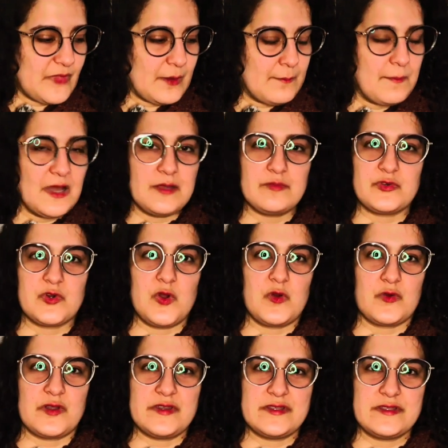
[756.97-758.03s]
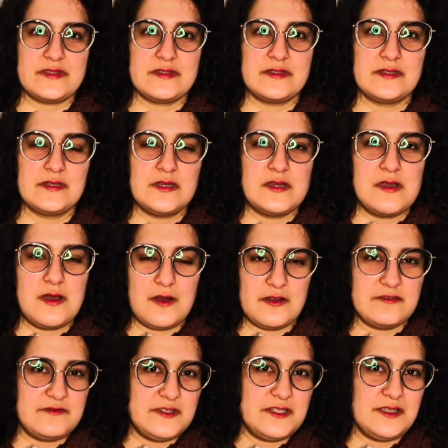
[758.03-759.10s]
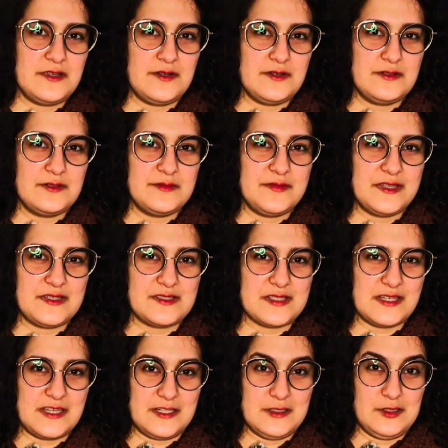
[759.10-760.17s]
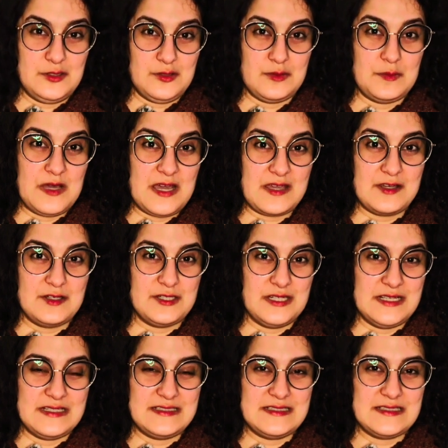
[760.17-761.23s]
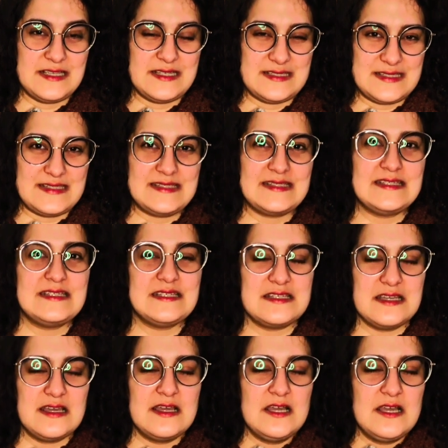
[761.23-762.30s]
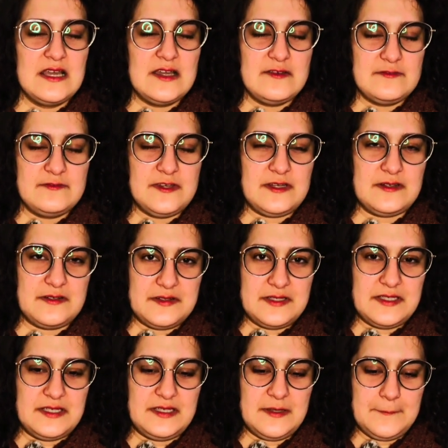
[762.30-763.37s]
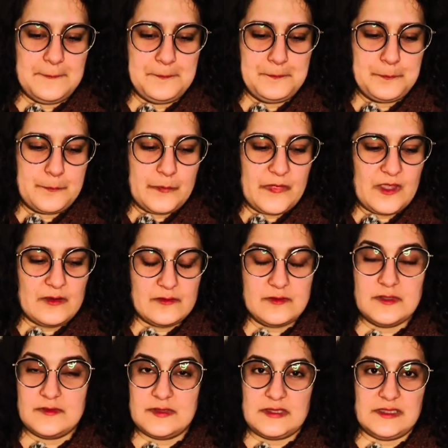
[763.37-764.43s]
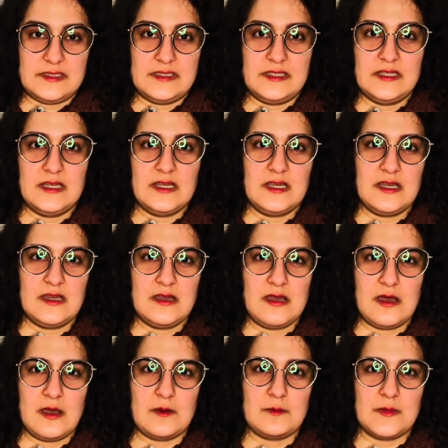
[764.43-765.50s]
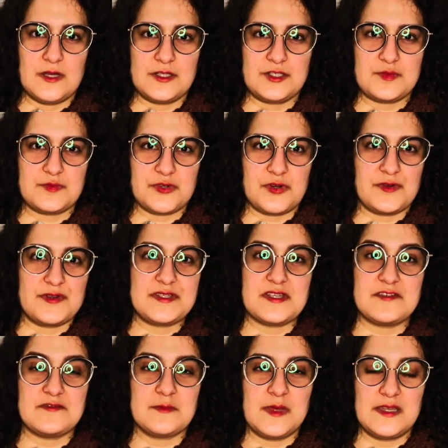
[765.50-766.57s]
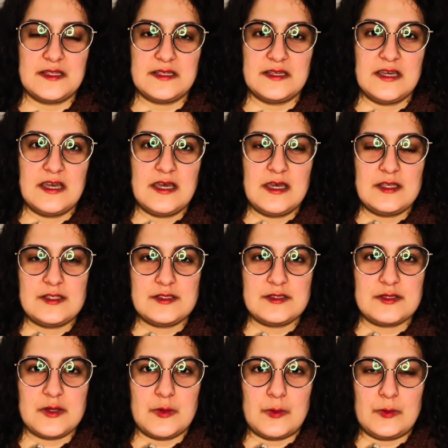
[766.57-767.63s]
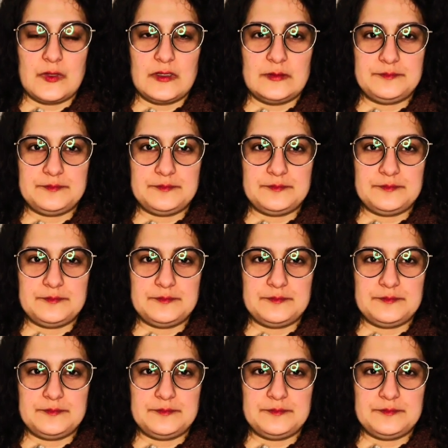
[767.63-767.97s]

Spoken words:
my progress on video, because I can look back on it and see very vividly how much progress I've made. So